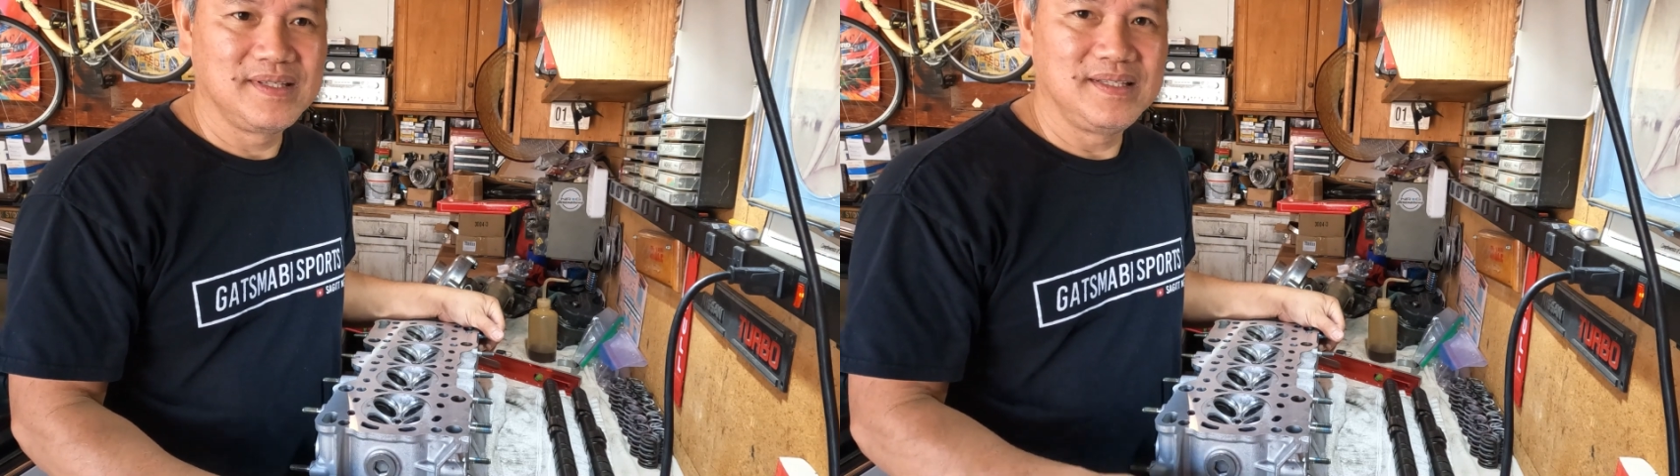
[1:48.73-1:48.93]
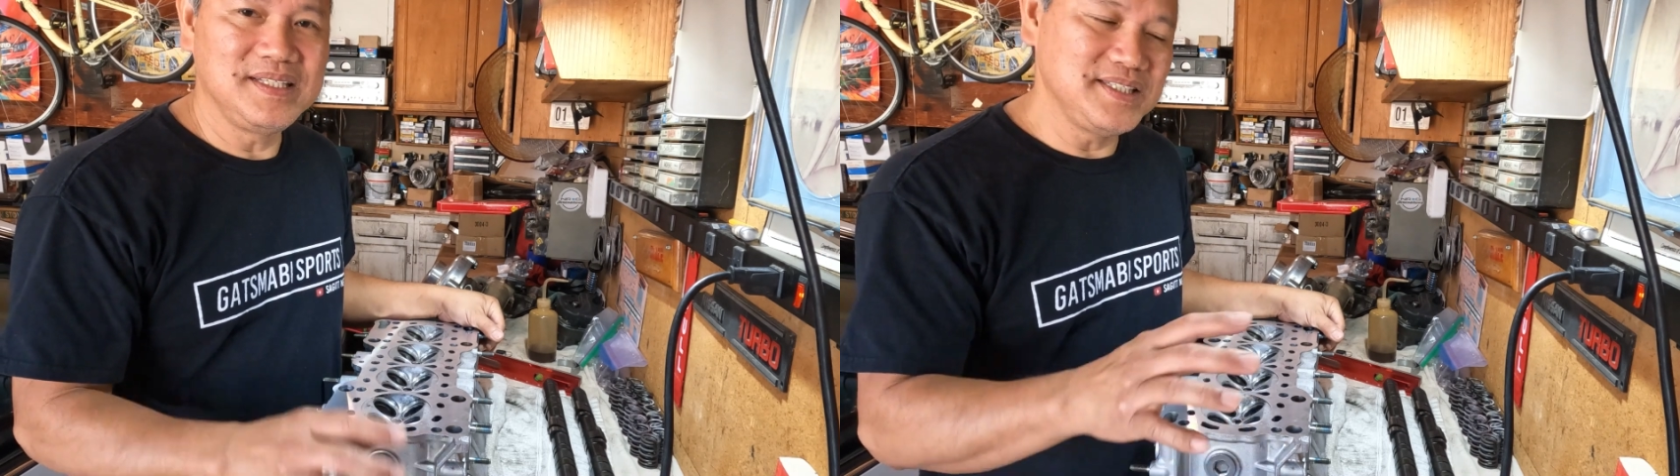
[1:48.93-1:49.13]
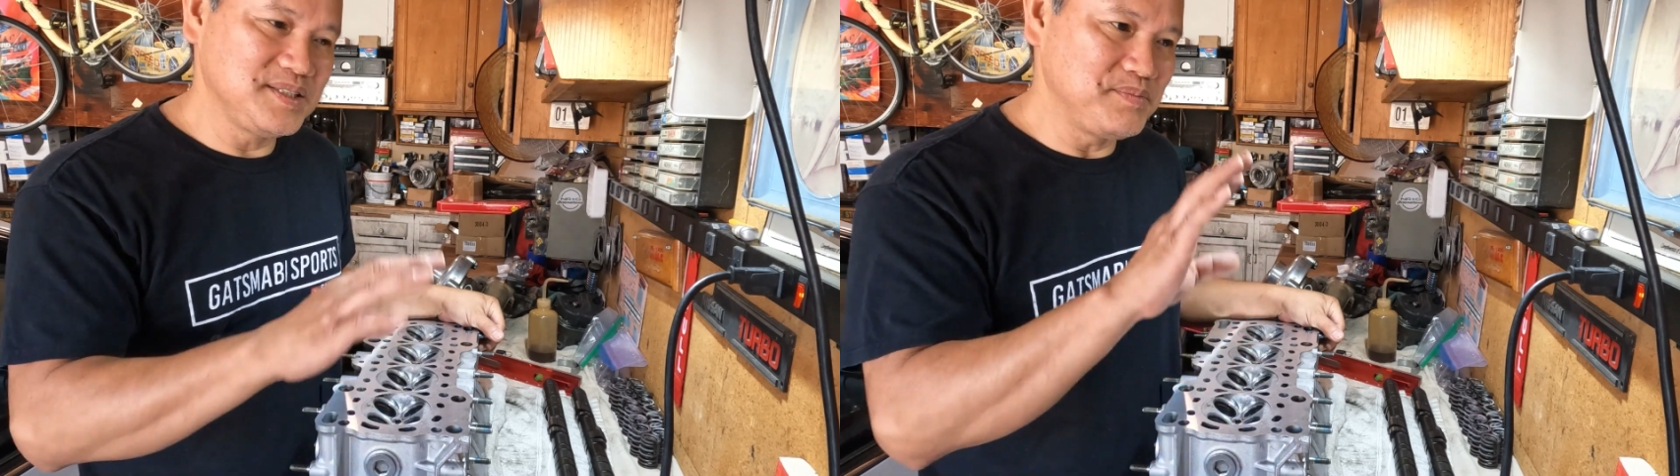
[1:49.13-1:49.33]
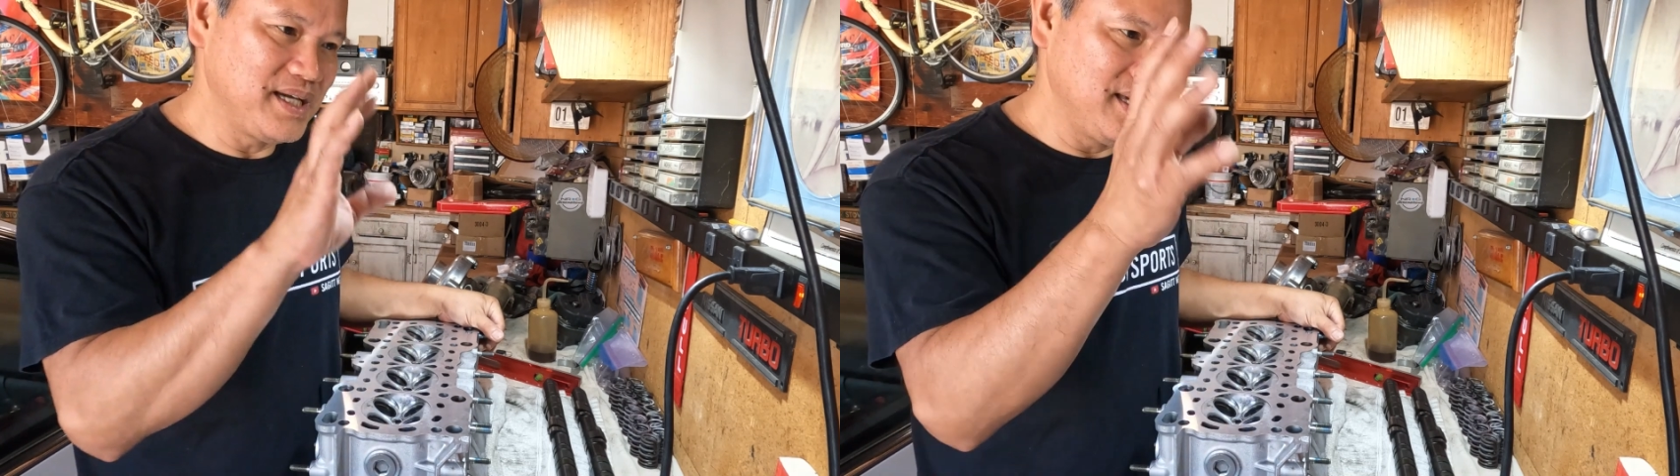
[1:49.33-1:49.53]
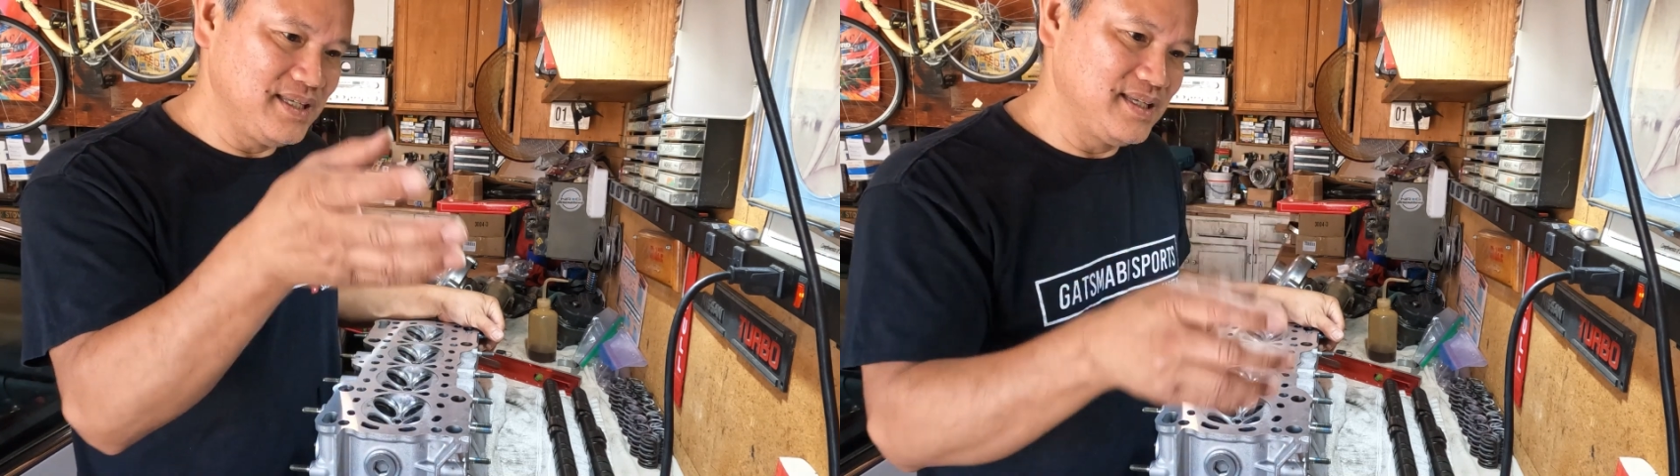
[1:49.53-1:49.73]
This is
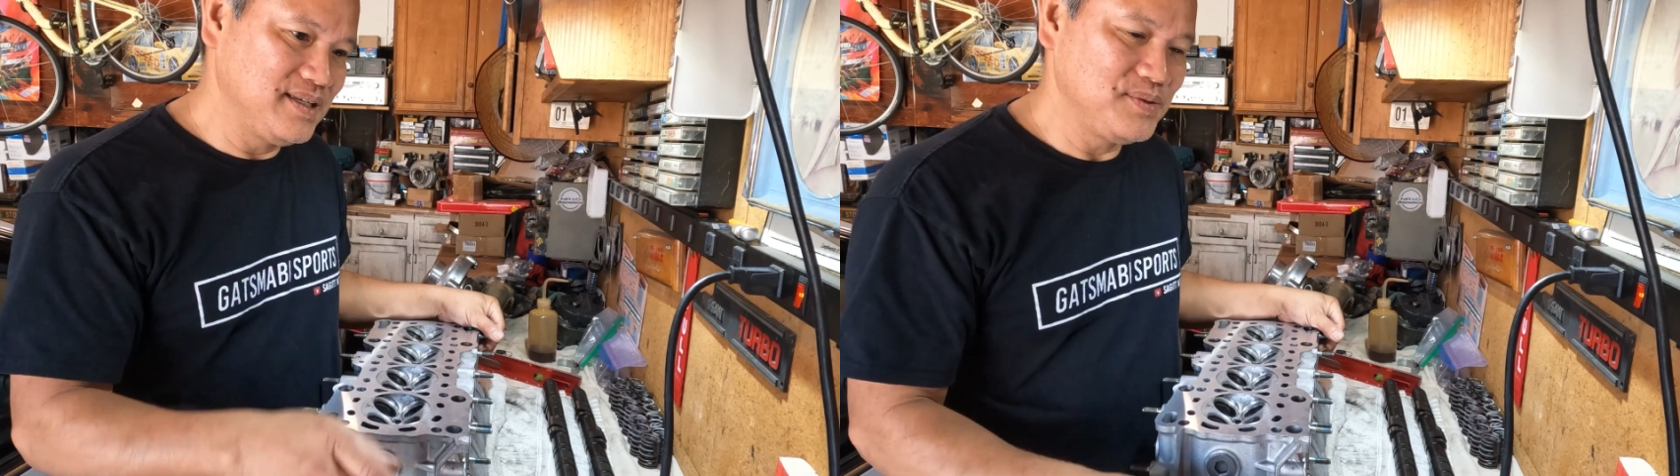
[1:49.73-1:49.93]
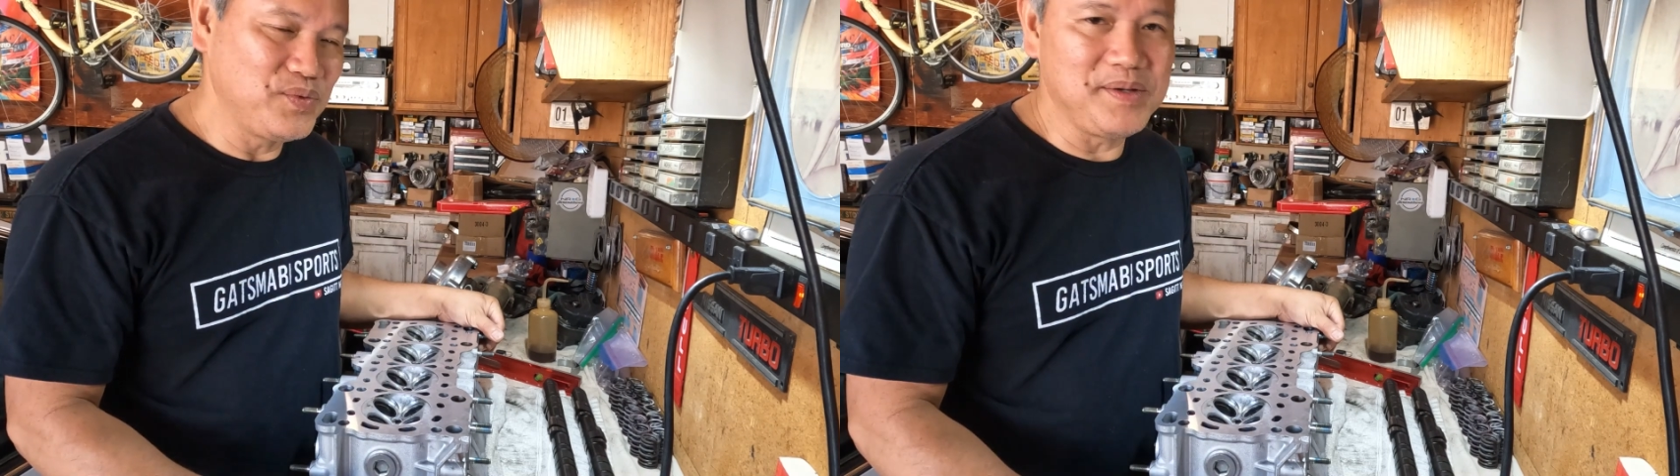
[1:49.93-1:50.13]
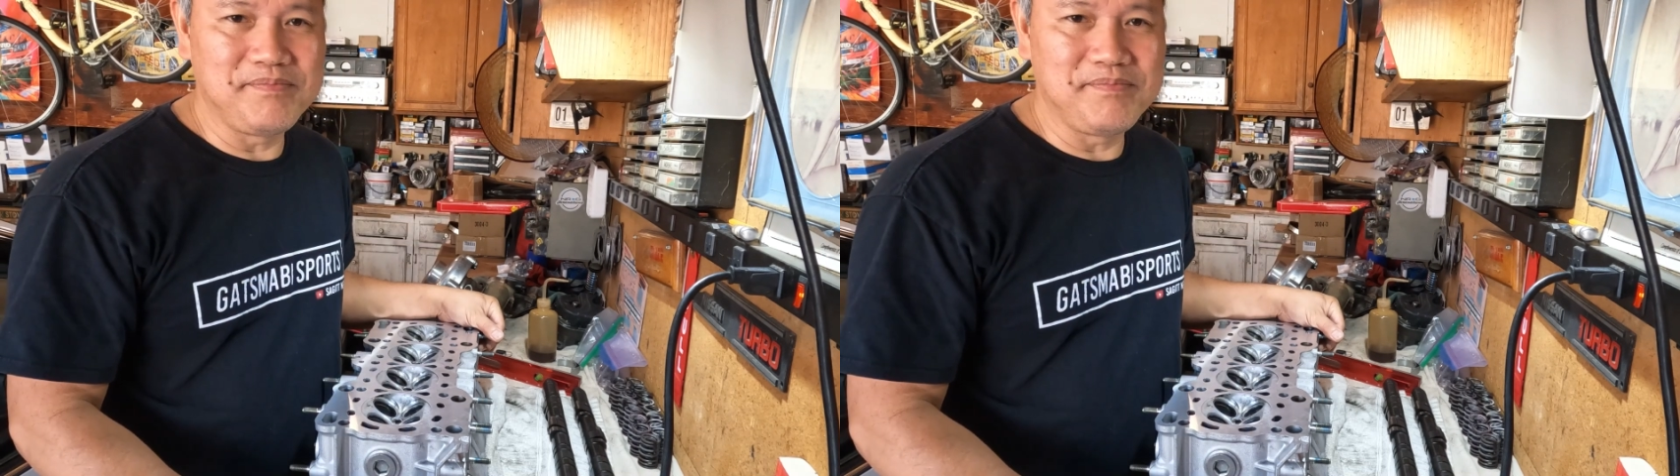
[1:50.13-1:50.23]
by way